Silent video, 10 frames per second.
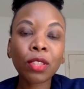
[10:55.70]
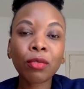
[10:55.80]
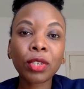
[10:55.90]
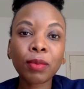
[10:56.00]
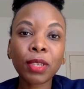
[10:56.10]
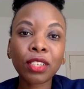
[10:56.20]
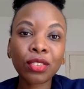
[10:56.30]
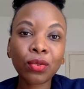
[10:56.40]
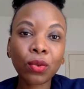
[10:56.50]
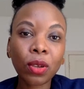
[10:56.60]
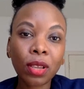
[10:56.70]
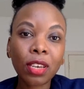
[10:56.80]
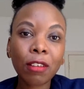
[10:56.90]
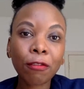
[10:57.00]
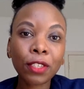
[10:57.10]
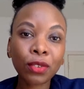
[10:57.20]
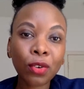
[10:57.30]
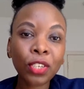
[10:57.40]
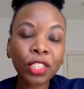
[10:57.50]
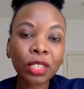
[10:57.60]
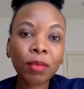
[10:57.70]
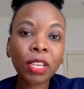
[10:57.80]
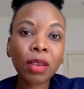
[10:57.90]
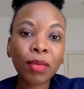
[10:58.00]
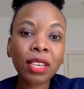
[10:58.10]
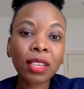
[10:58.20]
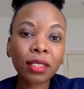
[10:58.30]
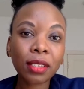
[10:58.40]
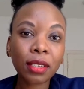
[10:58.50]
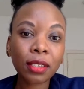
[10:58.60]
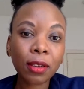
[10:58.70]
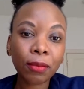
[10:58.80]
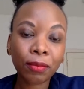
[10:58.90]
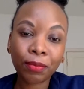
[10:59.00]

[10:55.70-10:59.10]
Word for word: with respect to the fiscal regime in the mining sector.